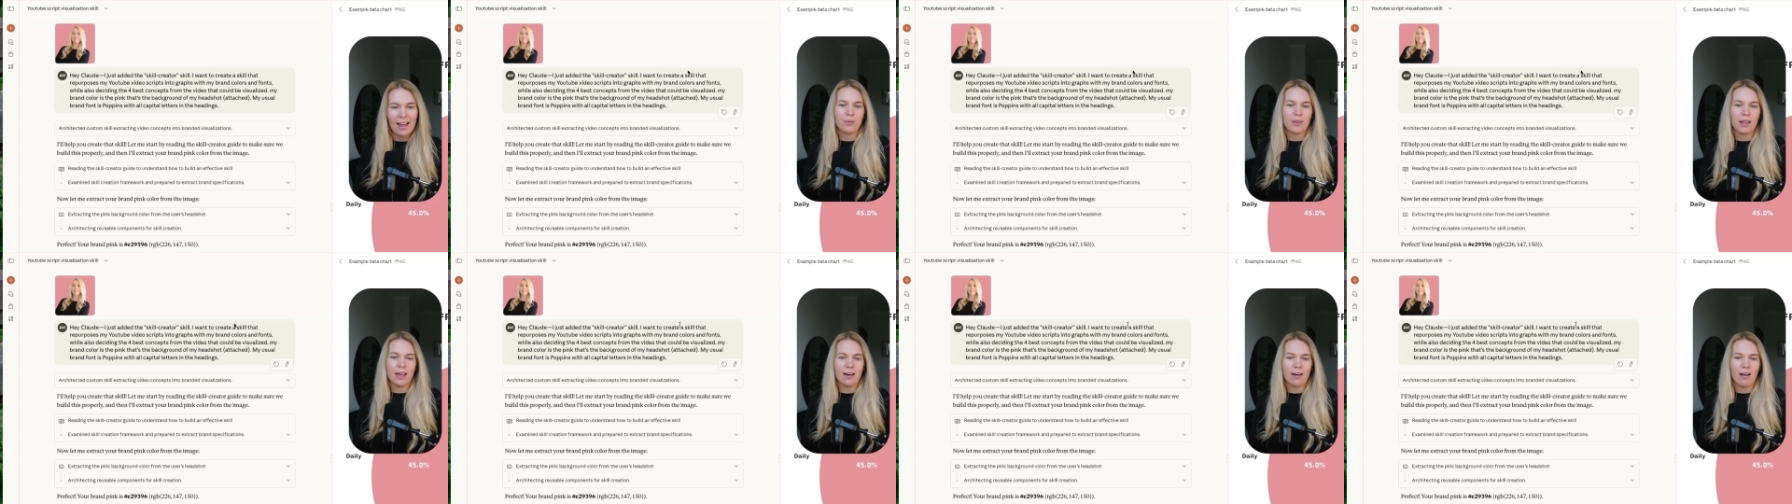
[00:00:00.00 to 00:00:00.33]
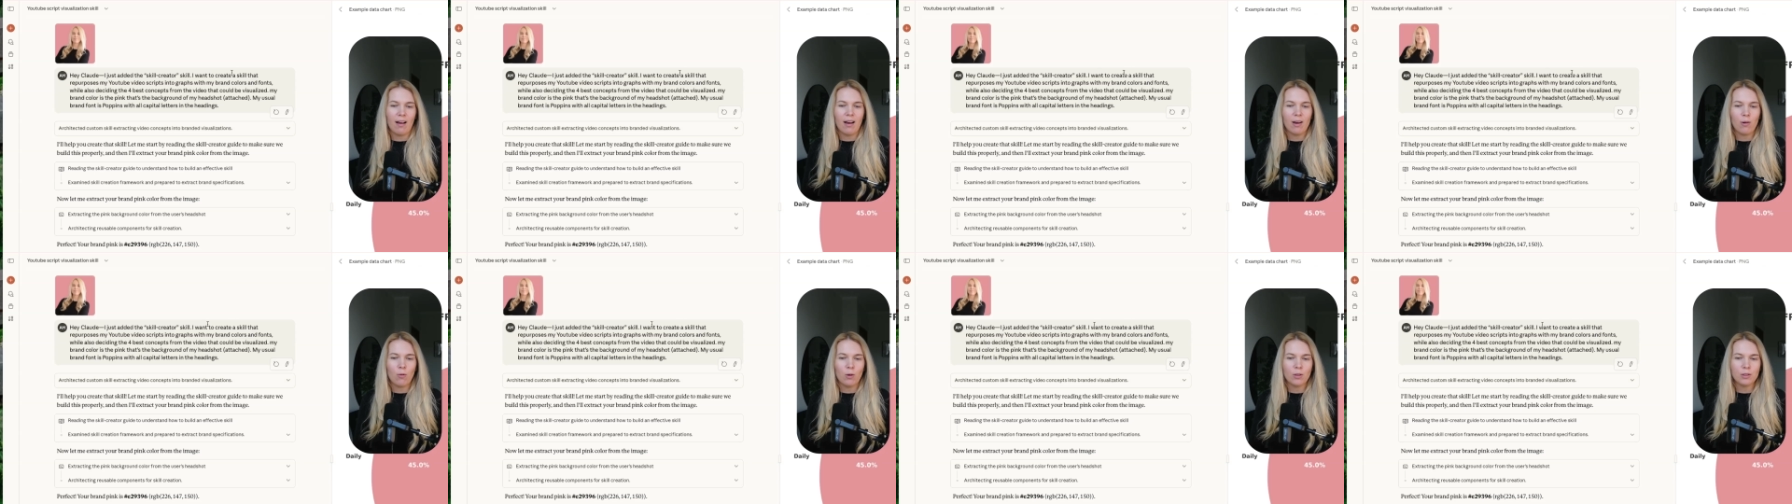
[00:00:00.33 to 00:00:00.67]
that
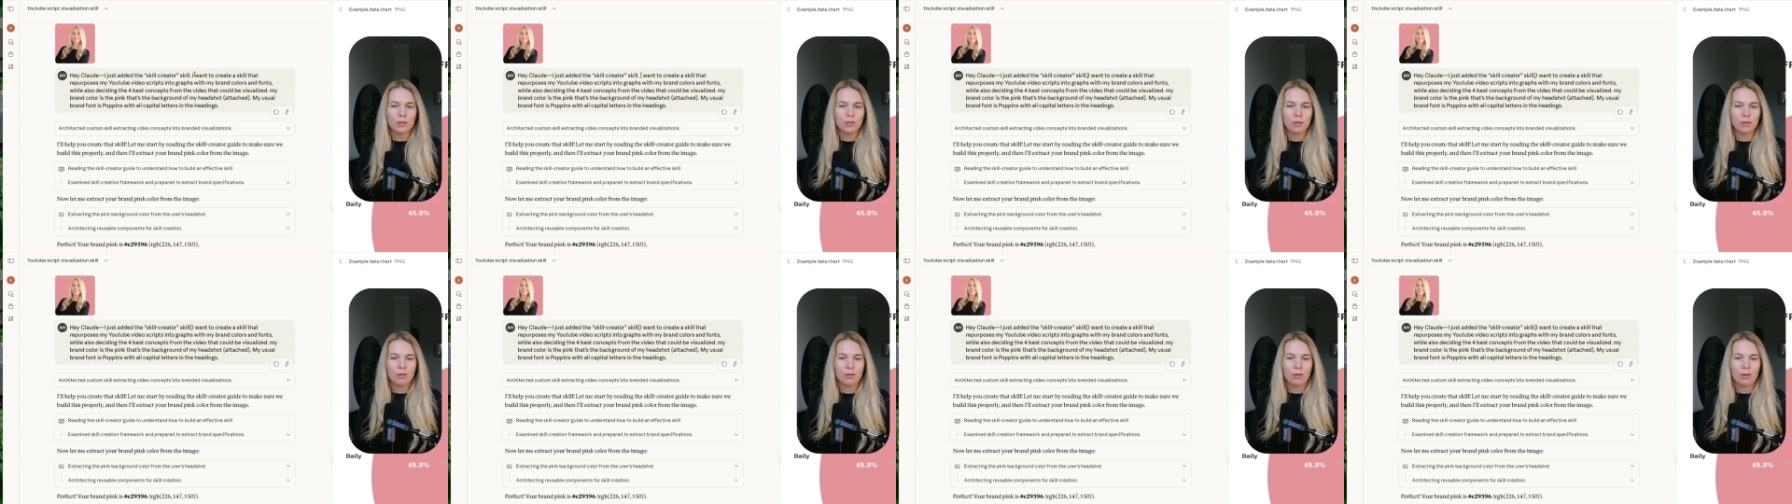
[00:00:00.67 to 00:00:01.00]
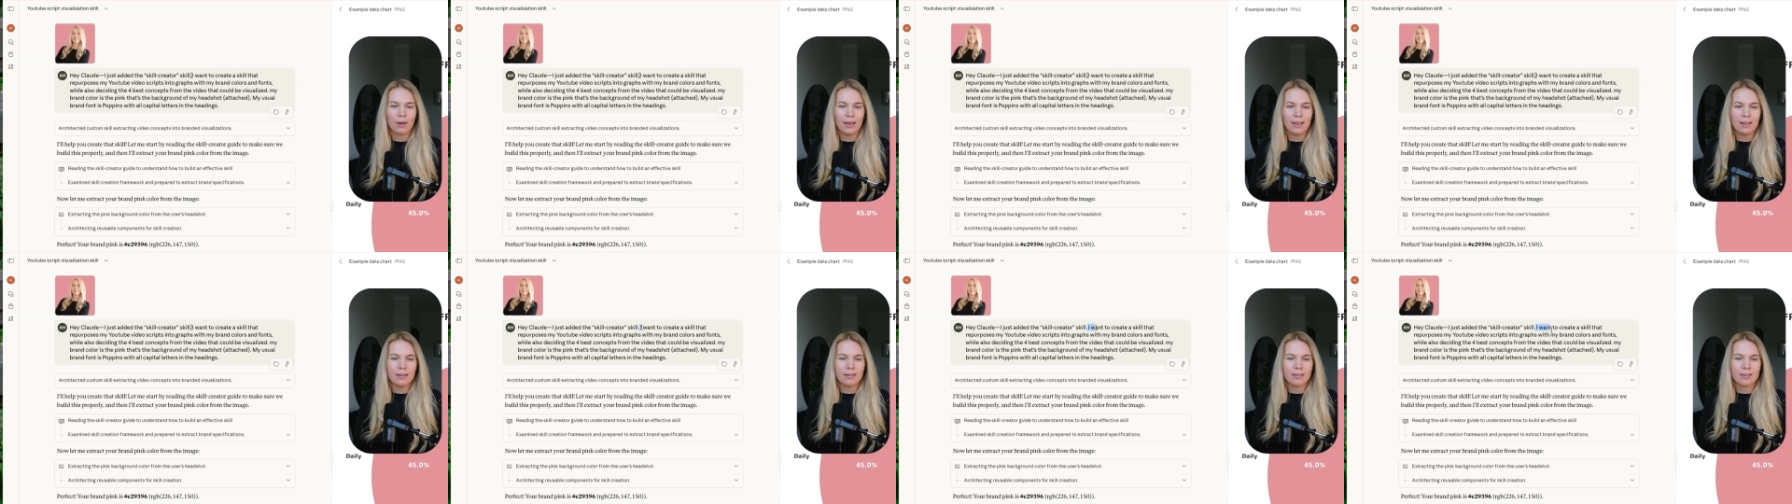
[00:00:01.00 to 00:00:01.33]
I want to
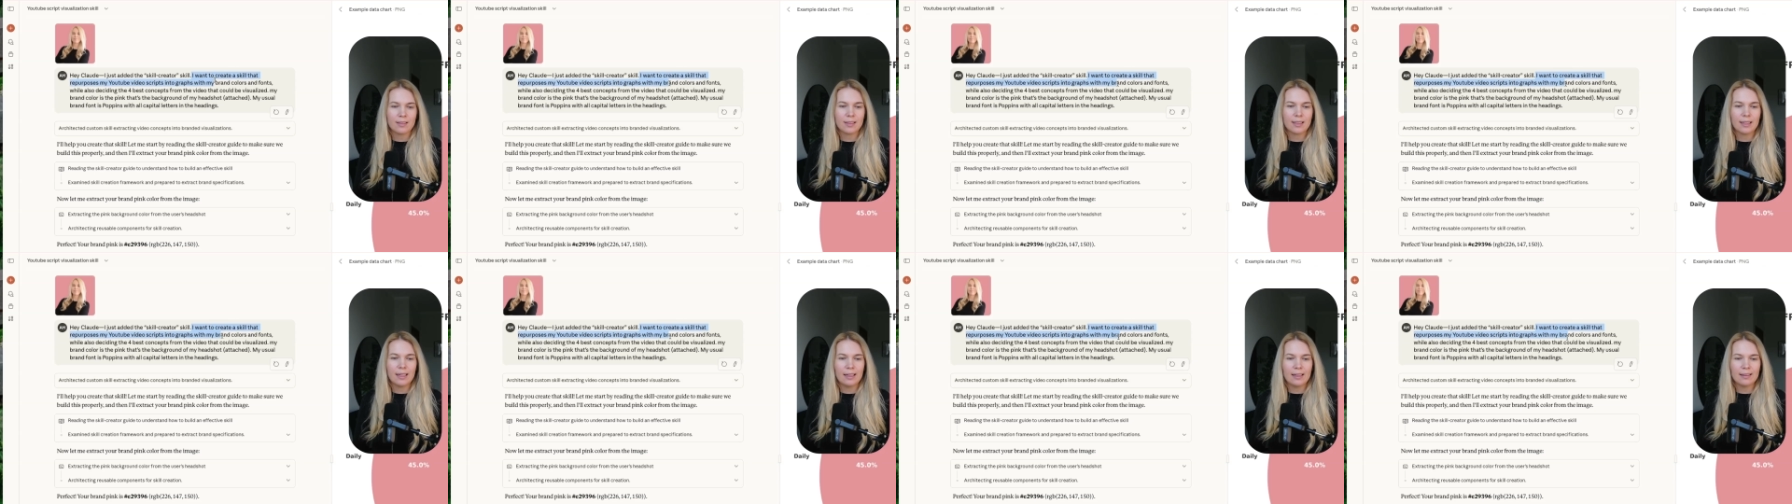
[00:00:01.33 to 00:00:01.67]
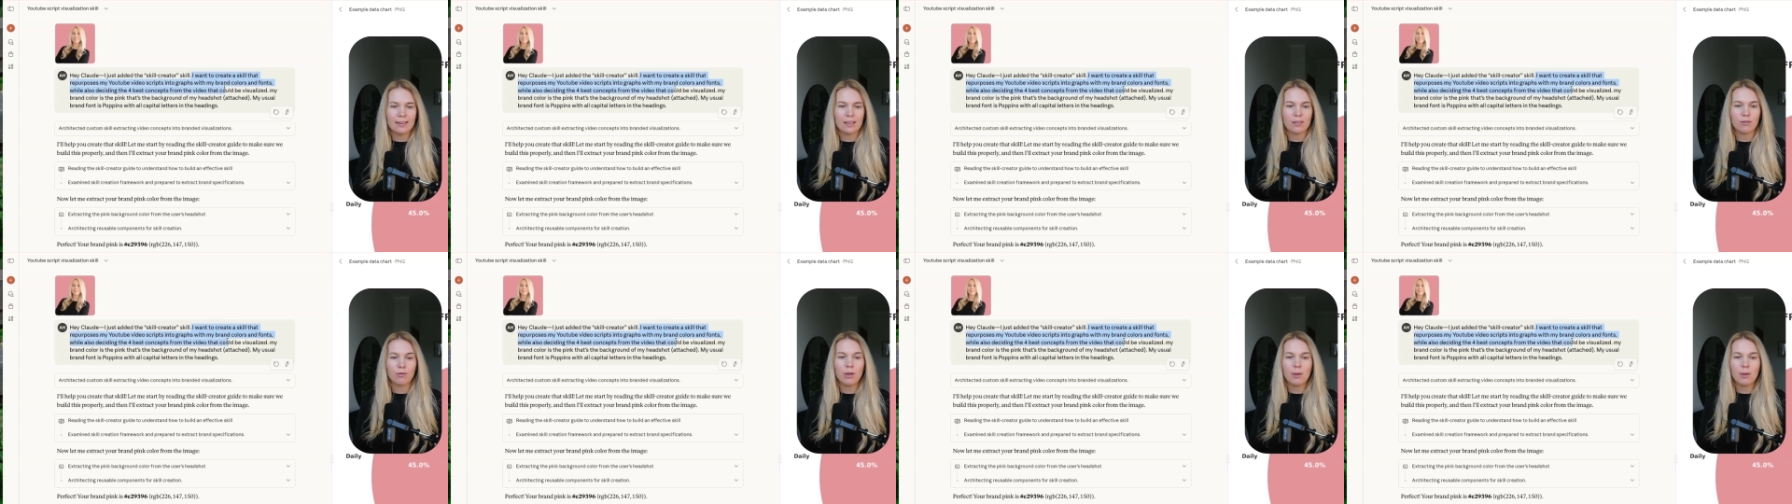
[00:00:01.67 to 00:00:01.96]
create a skill that